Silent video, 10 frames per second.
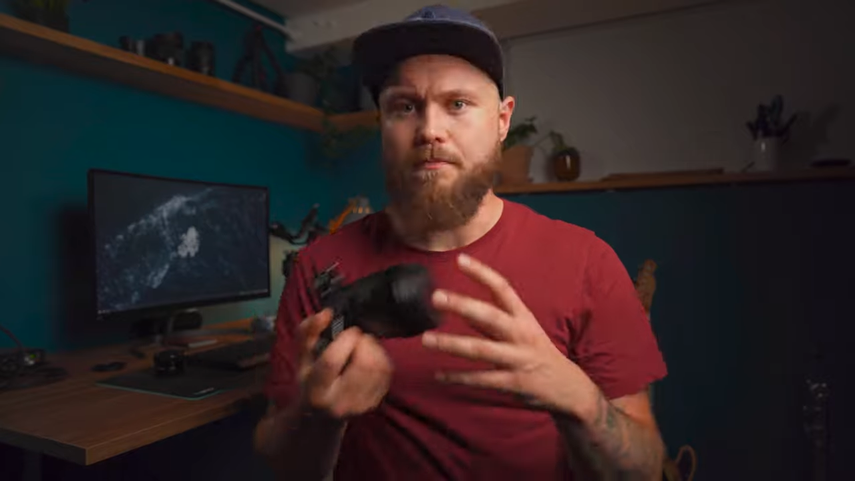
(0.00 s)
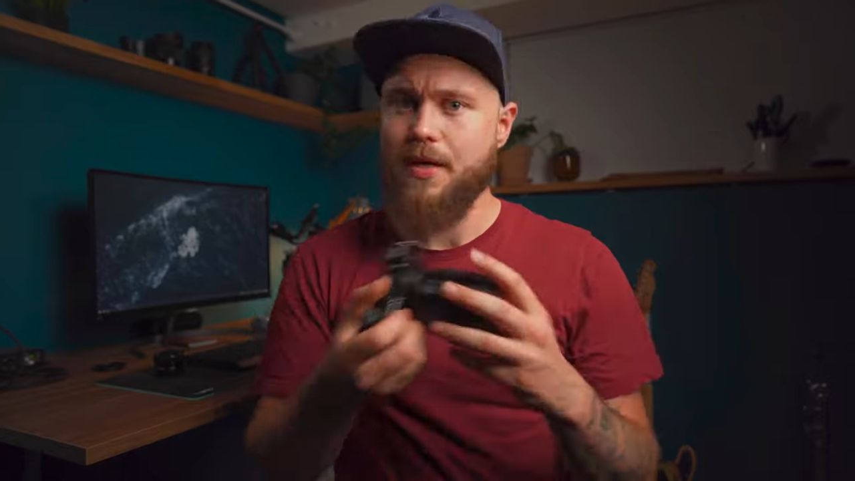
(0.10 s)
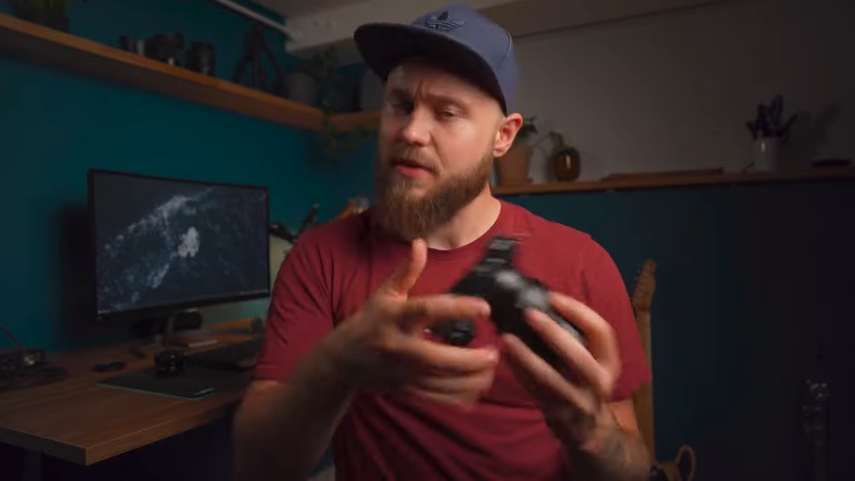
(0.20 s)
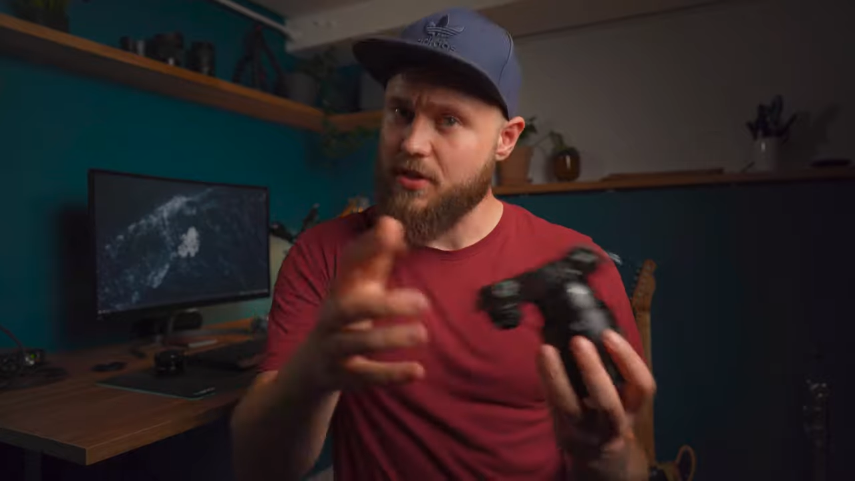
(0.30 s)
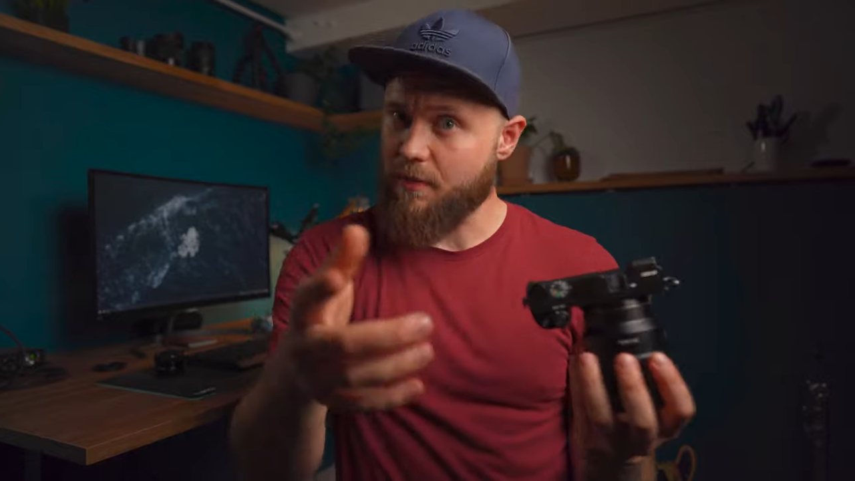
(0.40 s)

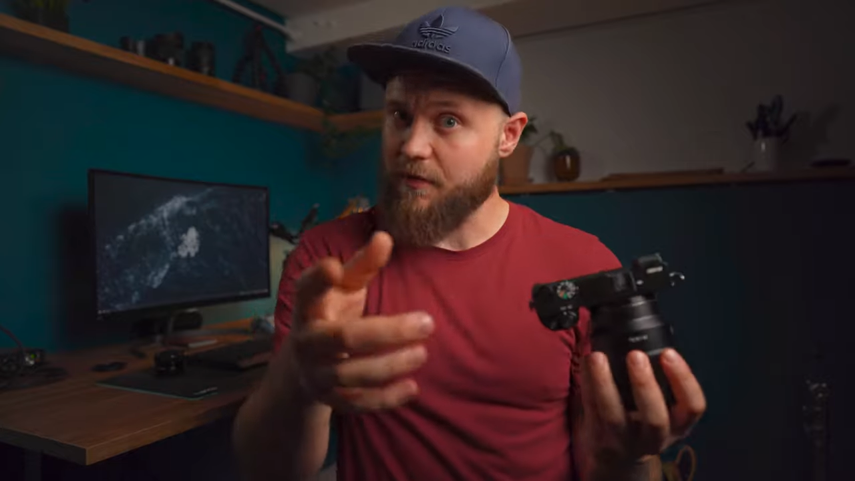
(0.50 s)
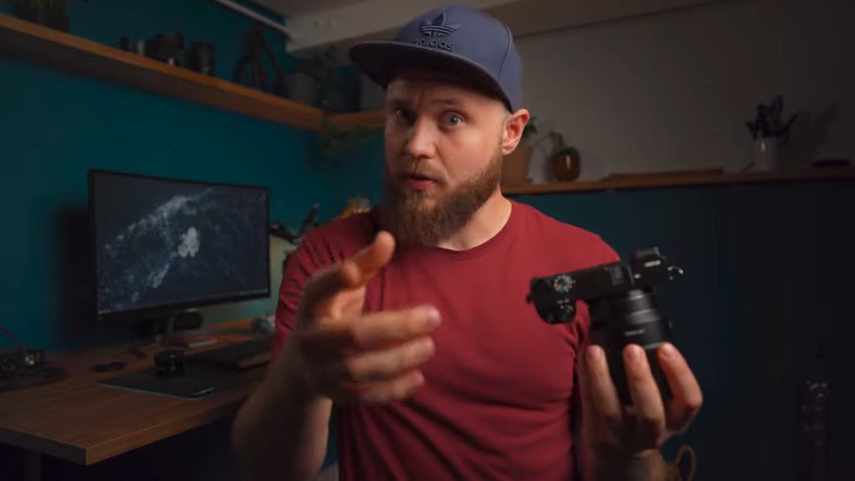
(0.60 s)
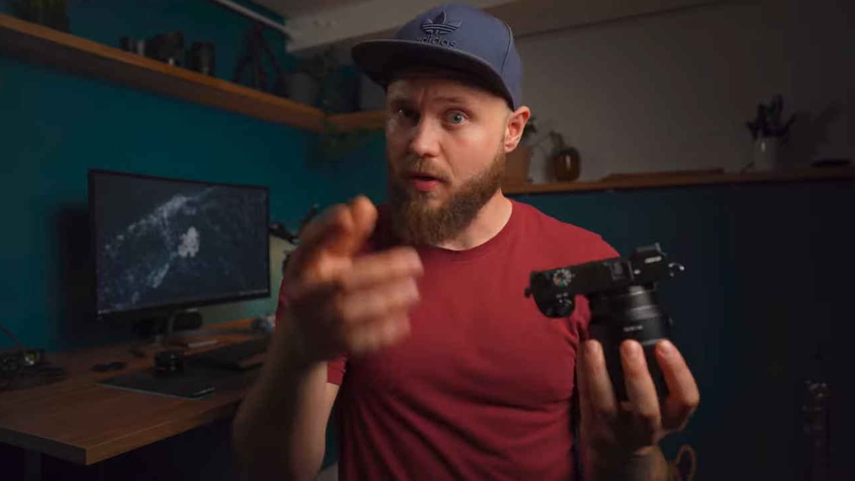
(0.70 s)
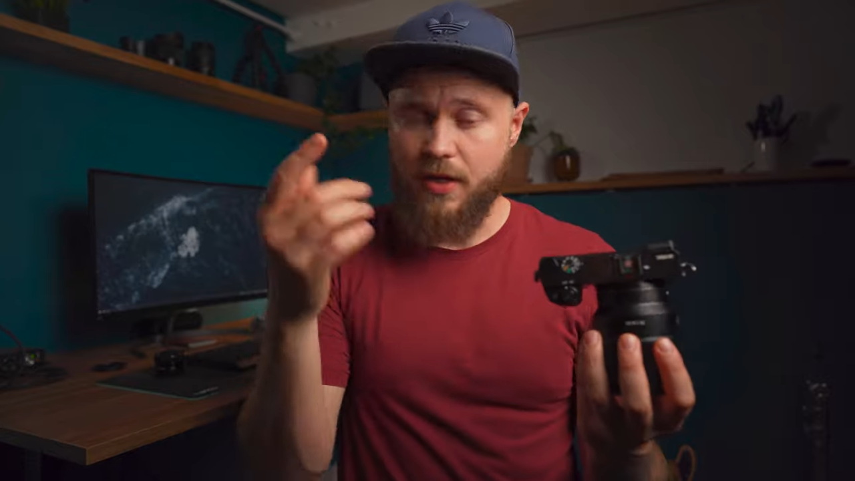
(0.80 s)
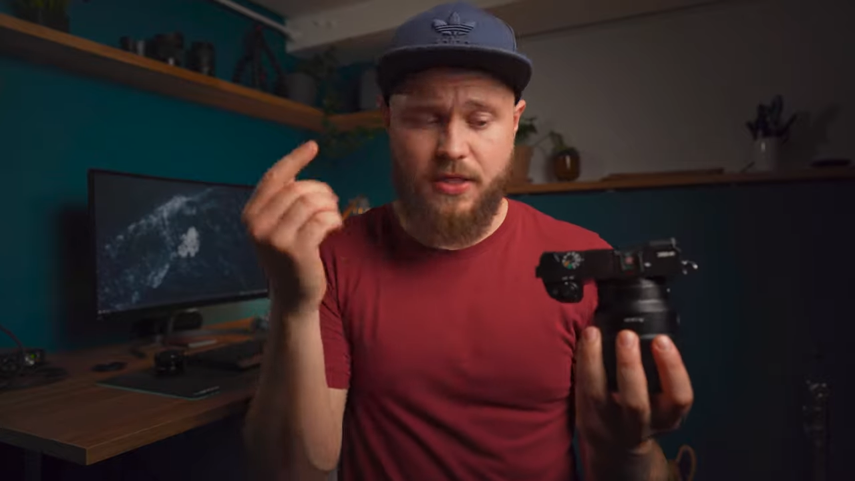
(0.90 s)
Maybe some of
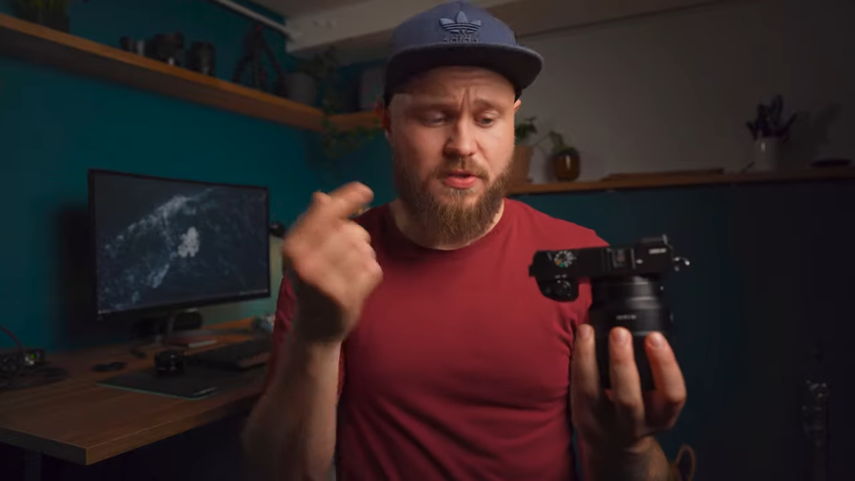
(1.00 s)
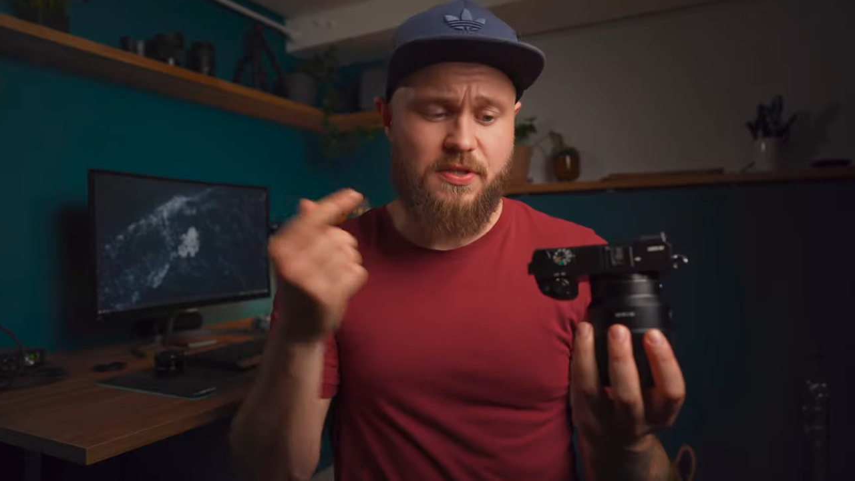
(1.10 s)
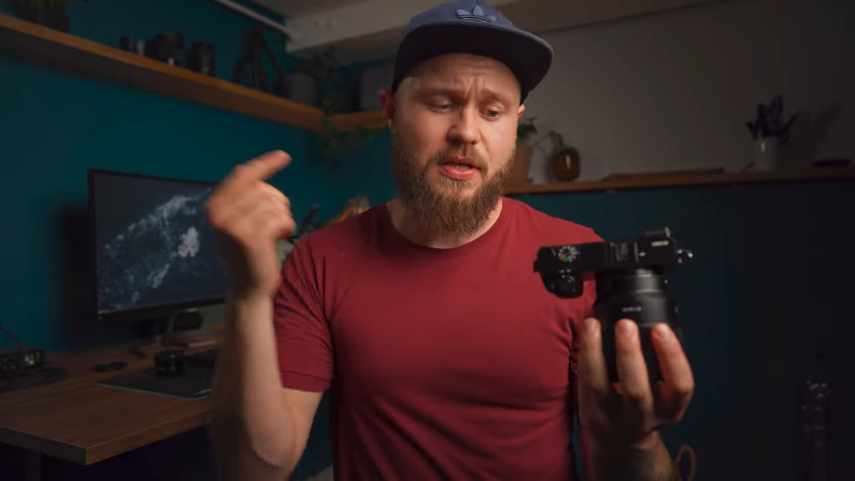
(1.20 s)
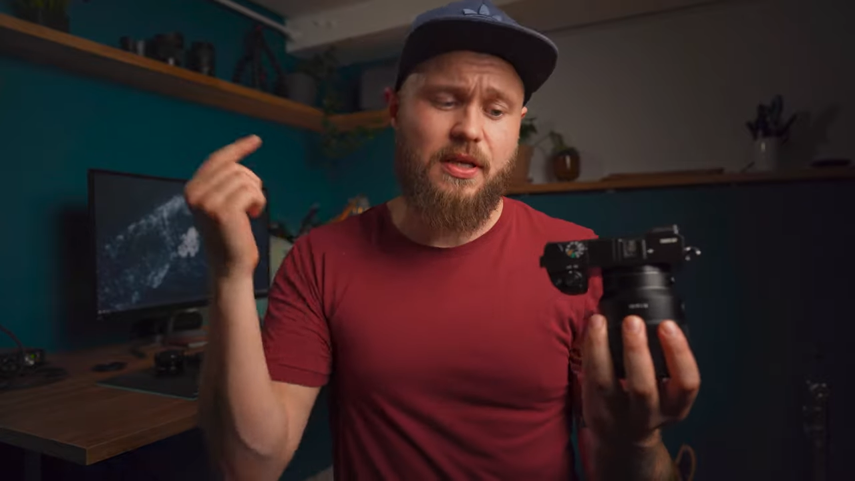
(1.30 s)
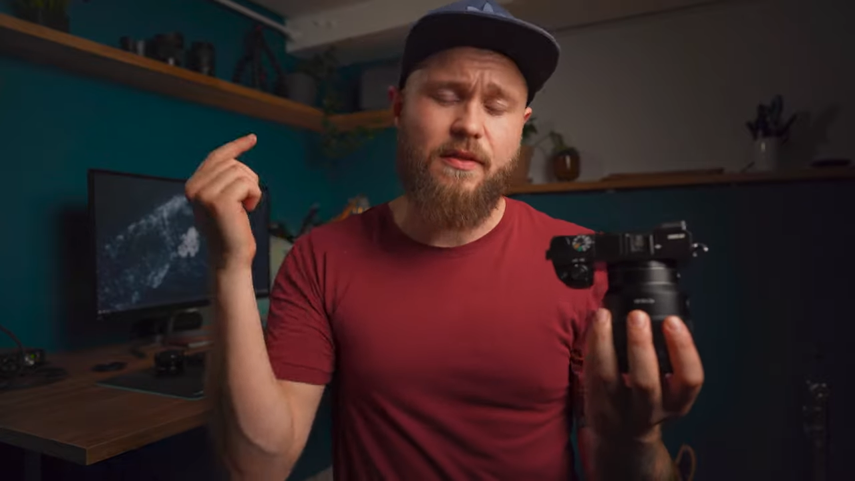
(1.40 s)
you are
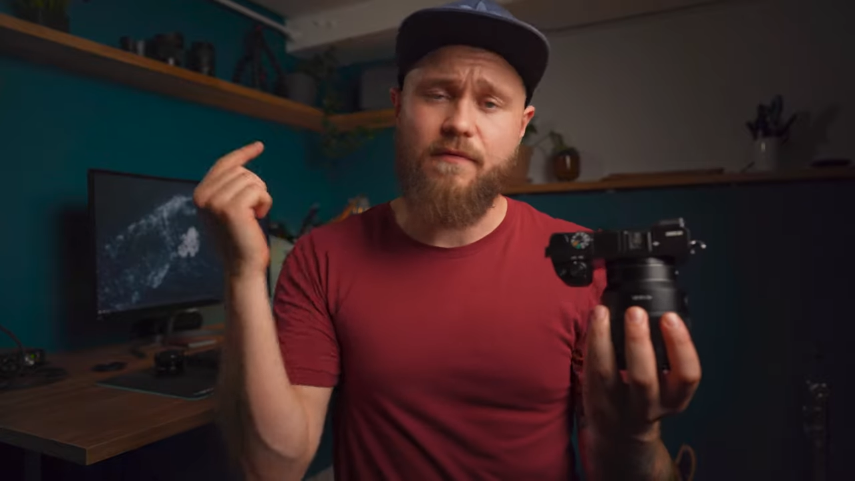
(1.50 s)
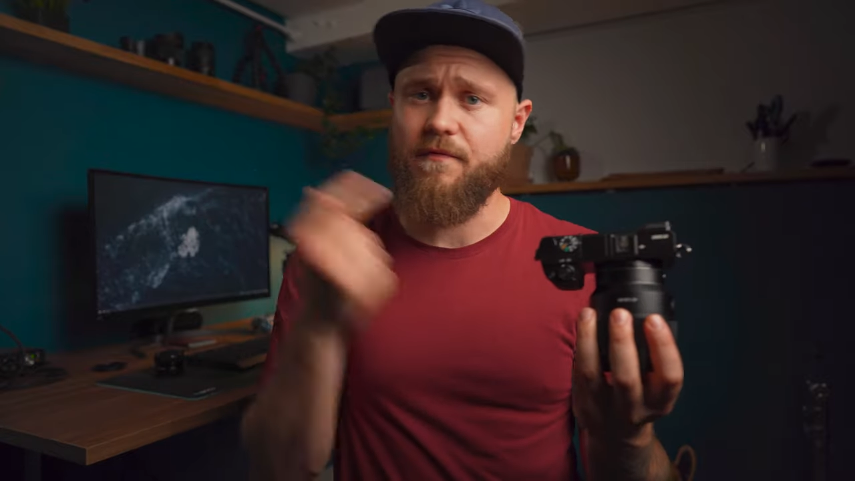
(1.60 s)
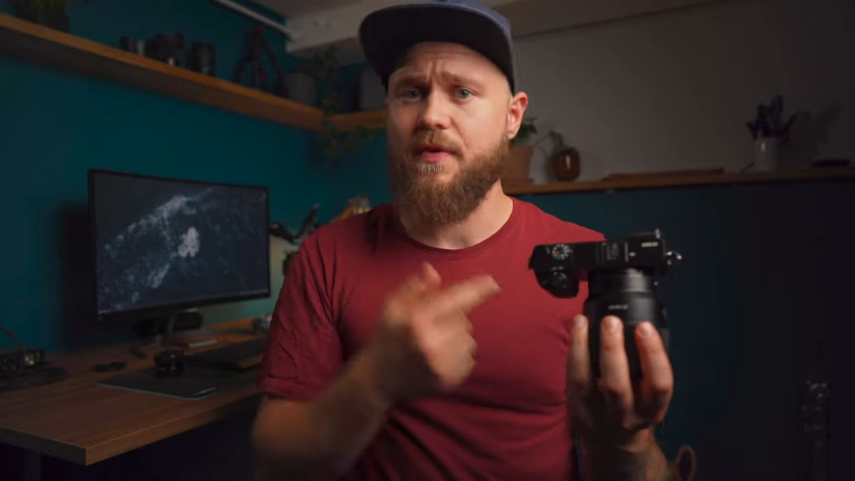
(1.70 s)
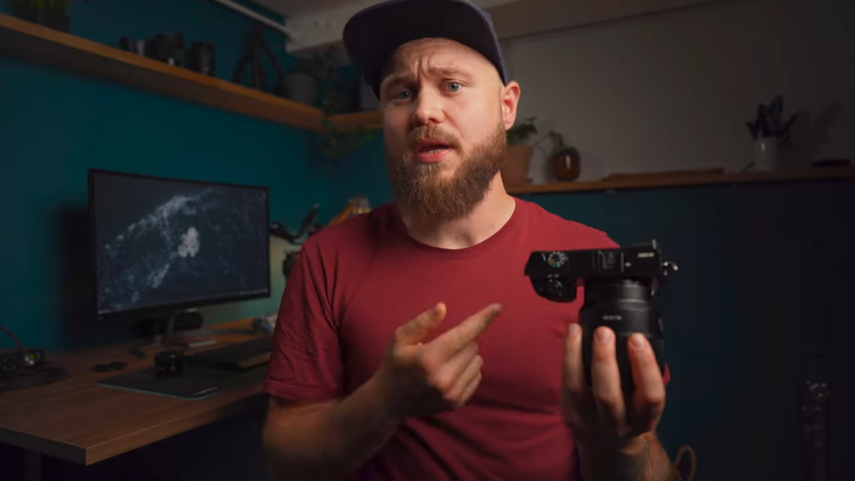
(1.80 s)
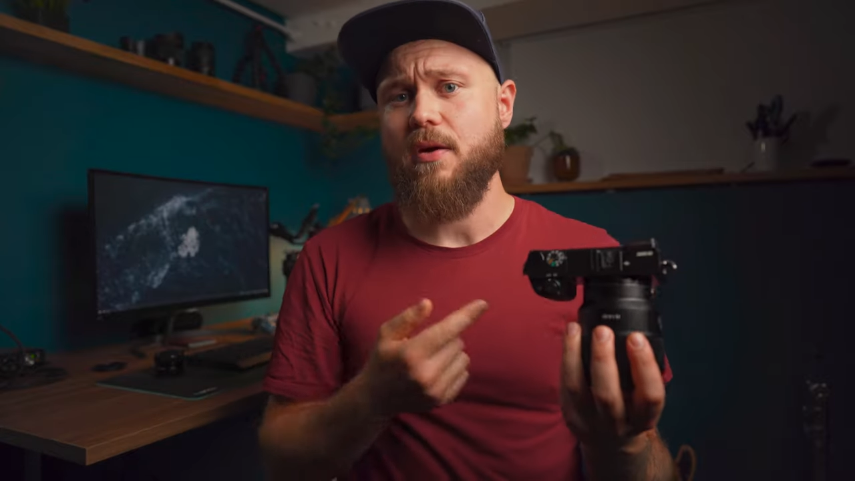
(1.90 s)
interested in the
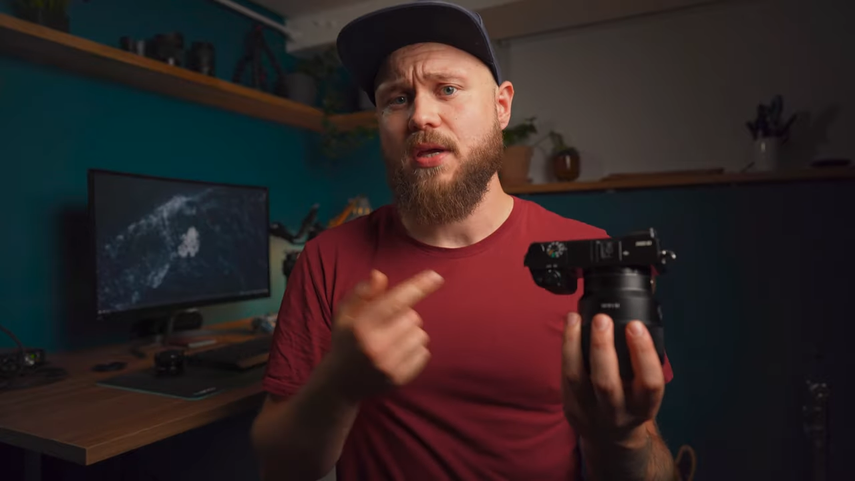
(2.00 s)
video